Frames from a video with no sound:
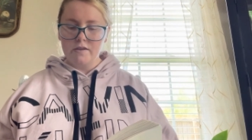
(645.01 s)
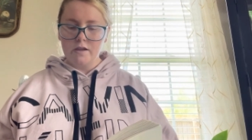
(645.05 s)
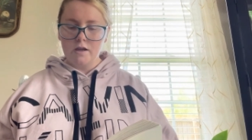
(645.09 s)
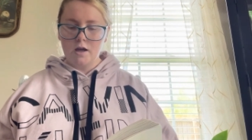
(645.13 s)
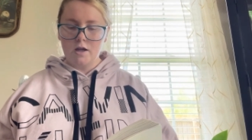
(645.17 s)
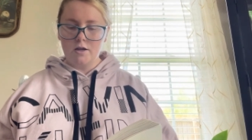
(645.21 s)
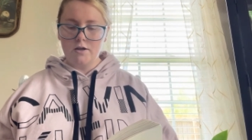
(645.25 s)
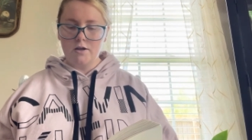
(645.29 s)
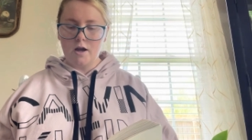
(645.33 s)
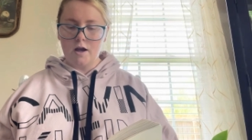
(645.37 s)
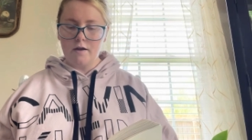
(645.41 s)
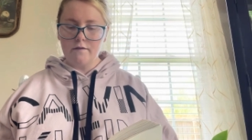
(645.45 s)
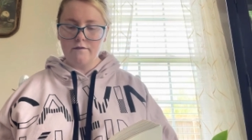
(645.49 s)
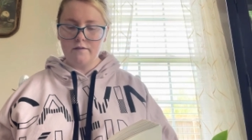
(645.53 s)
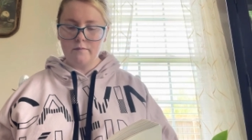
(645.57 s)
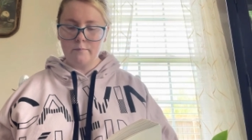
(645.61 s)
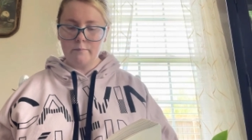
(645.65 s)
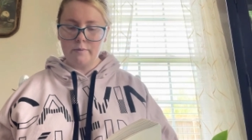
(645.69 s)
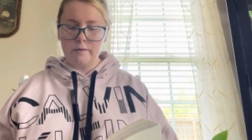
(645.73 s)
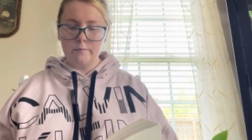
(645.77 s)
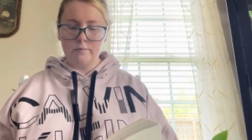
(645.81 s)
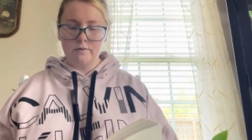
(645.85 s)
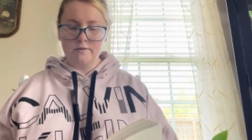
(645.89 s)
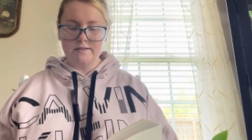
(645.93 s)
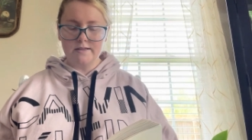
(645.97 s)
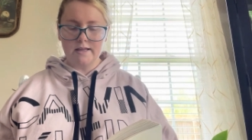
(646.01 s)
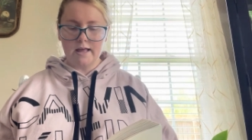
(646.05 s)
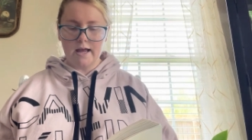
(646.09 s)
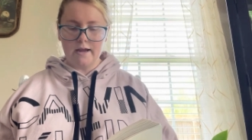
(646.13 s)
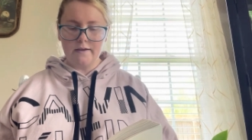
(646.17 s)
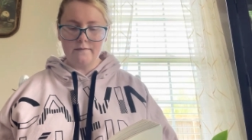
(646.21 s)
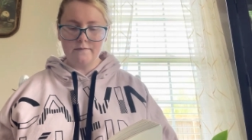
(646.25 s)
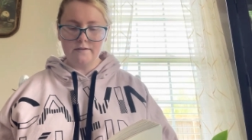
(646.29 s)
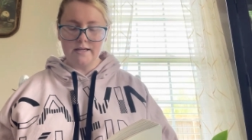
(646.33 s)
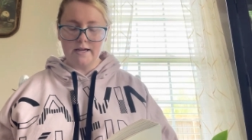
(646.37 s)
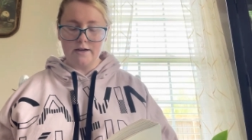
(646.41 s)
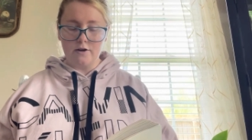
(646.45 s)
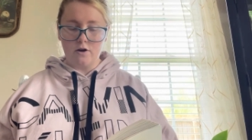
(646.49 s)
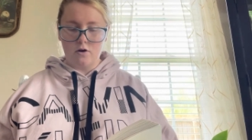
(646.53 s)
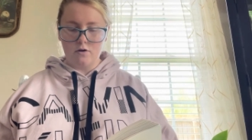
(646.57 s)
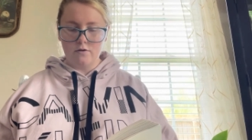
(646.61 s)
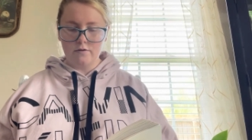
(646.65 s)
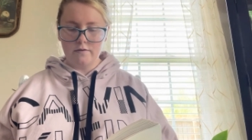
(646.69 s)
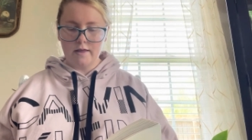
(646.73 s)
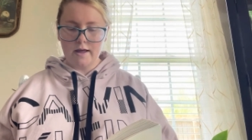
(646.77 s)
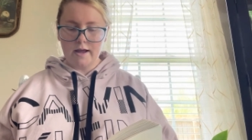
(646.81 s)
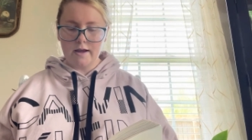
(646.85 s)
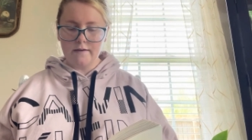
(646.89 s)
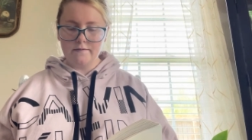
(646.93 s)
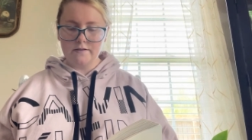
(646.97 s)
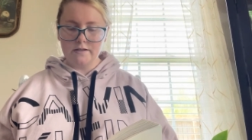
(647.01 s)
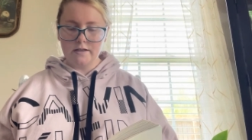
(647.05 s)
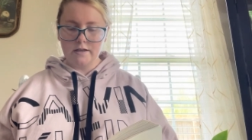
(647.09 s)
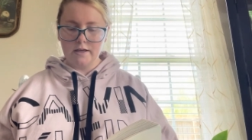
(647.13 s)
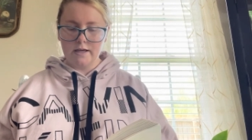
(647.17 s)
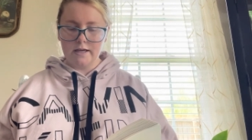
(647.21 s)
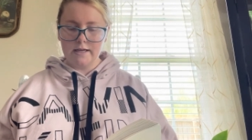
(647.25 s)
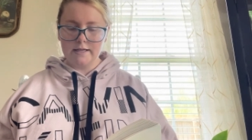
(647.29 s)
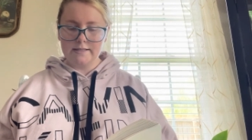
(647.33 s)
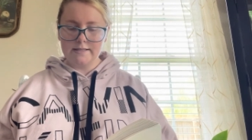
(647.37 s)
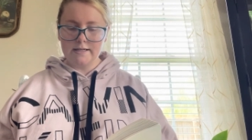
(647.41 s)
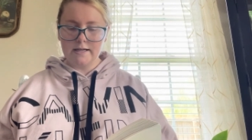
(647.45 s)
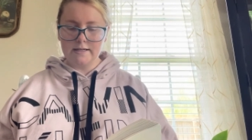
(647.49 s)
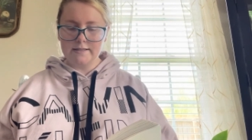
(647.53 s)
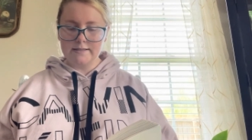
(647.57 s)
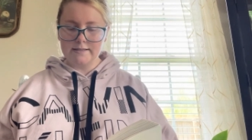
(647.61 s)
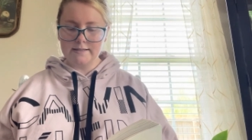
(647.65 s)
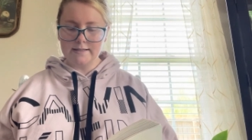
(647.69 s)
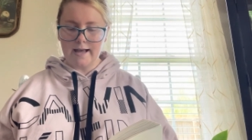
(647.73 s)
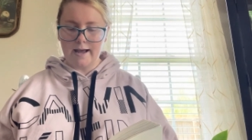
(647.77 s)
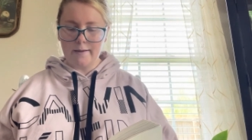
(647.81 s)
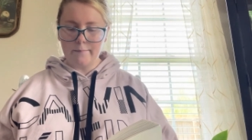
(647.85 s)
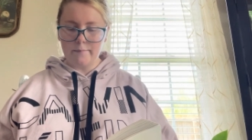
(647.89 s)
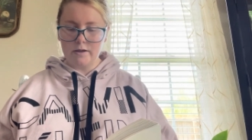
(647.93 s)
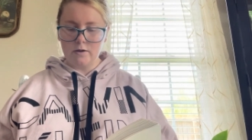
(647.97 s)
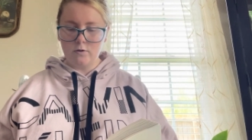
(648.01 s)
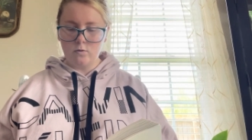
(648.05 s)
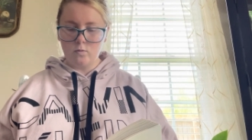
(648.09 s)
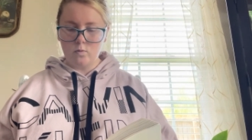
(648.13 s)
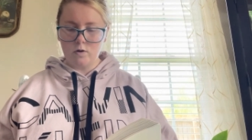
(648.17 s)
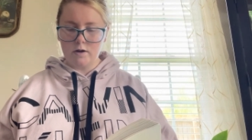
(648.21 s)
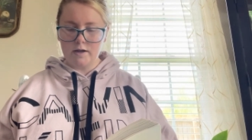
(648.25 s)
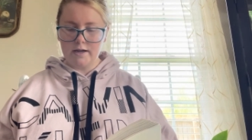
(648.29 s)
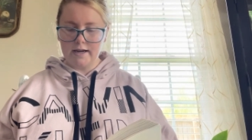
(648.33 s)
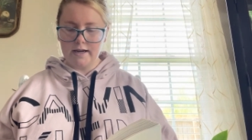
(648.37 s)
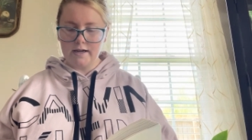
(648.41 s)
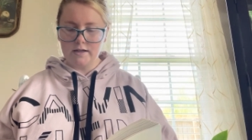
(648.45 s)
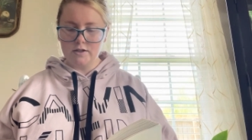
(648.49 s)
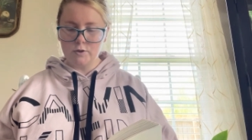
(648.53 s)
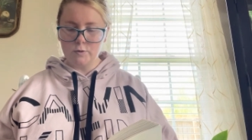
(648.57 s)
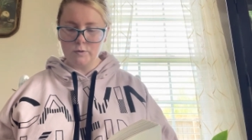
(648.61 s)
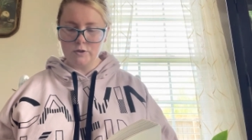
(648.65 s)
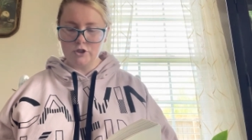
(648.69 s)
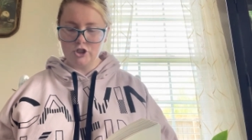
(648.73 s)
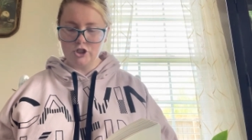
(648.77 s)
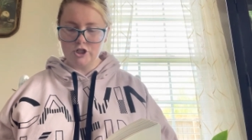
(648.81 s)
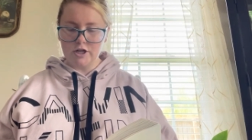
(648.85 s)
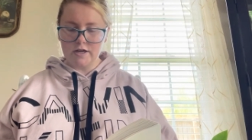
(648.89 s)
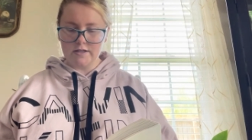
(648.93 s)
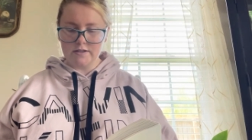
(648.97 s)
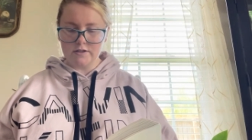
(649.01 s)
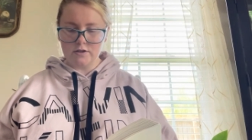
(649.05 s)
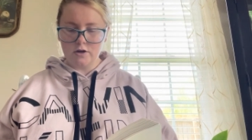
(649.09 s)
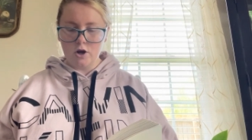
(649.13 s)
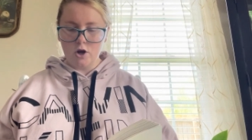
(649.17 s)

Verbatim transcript: enough in people's lives and our lives, he said, slapping one hand to his chest,